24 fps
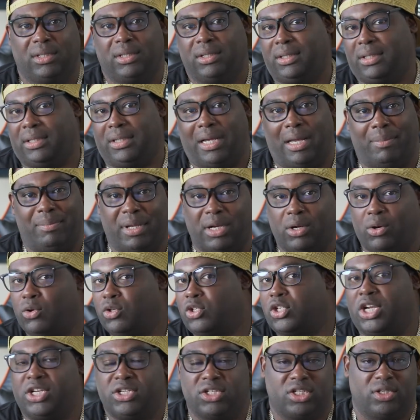I'm not going to
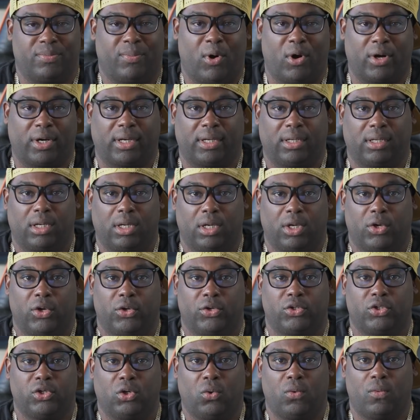chase this market.
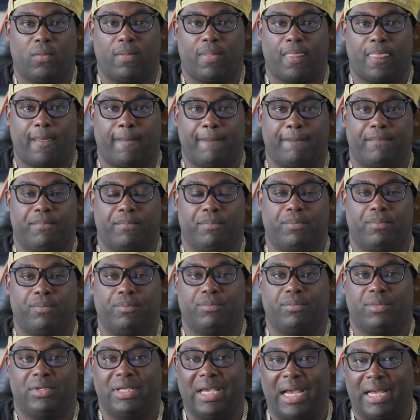So
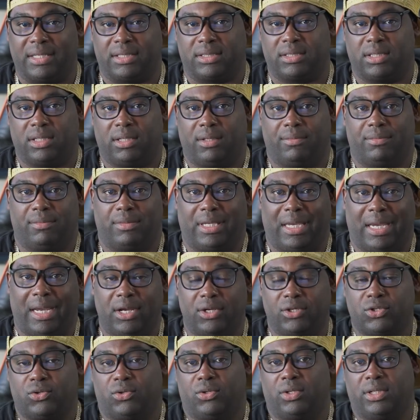yes, the
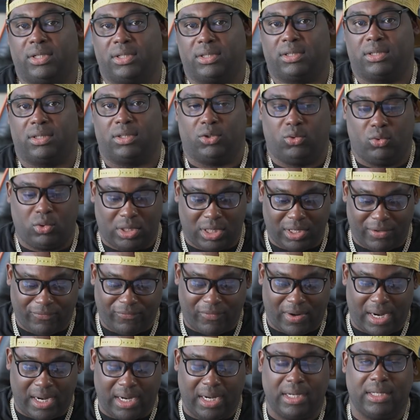answer is you could
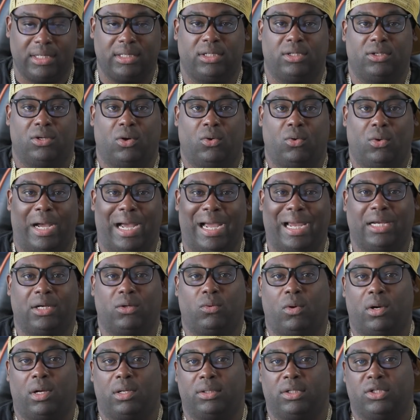find, high
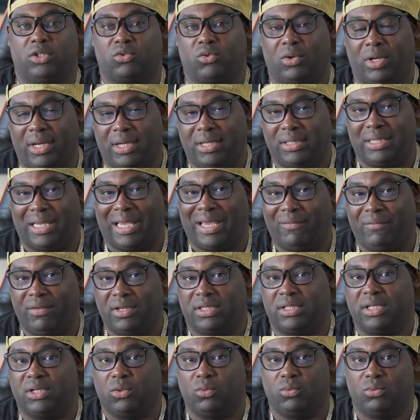quality trades every
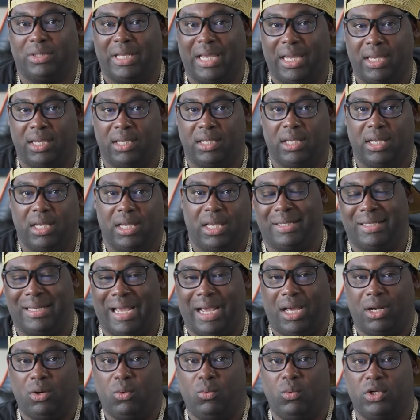single day. Now,
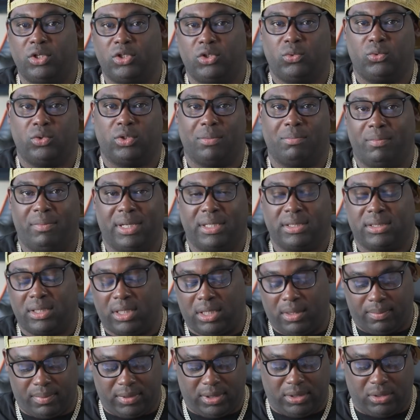I don't want you to mix
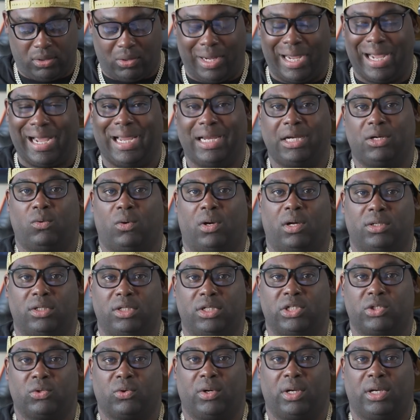up, a high quality
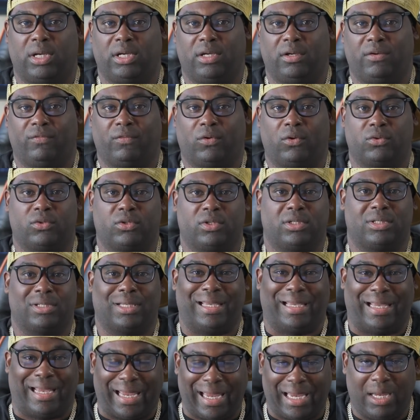trade versus
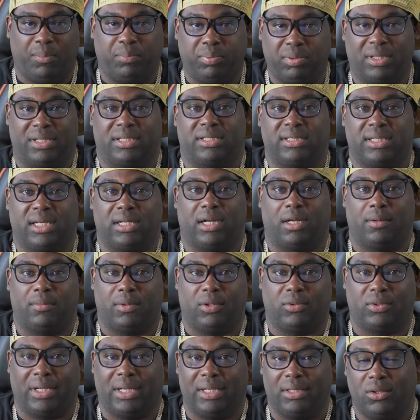a plus setup.
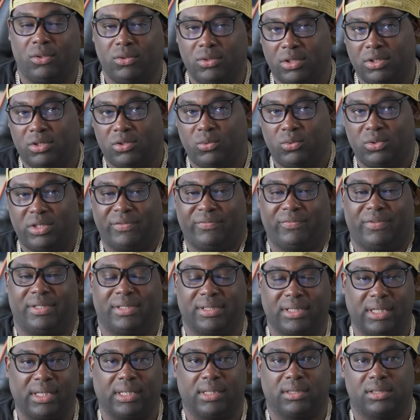Okay. Those are two different
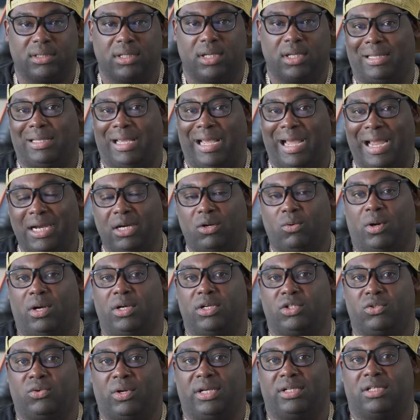things. high quality
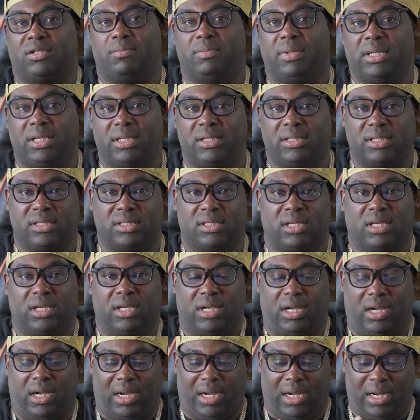trade to me is just
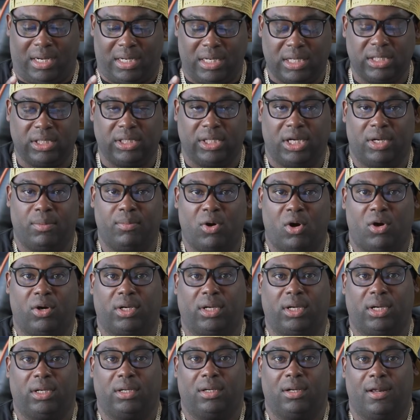a clear
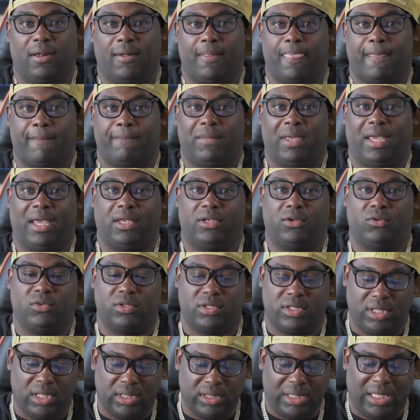market, and you
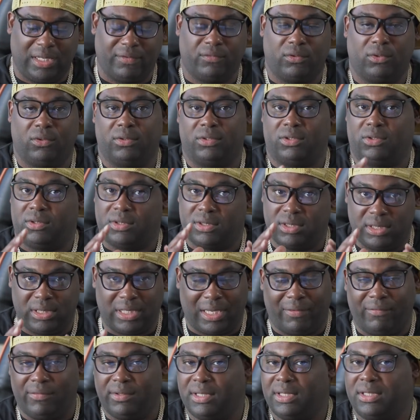see a level and you see
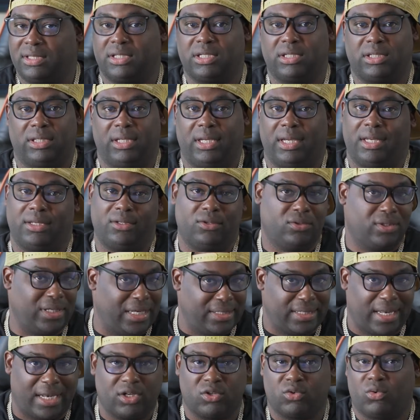everything is clear, and you
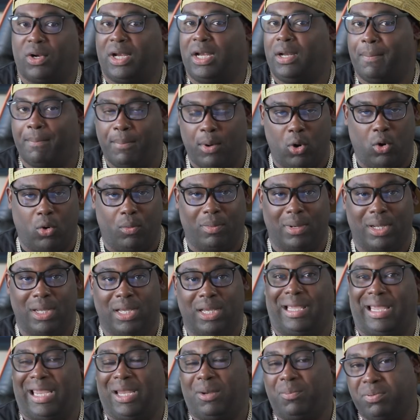take that trade, boom.
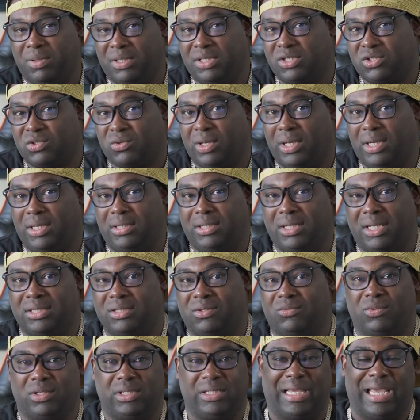A plus trade doesn't
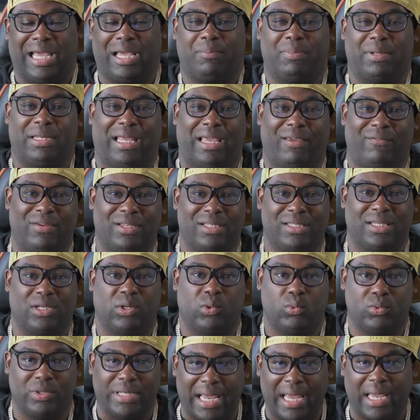really happen every
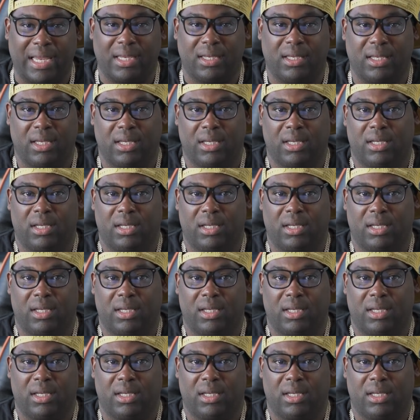single day.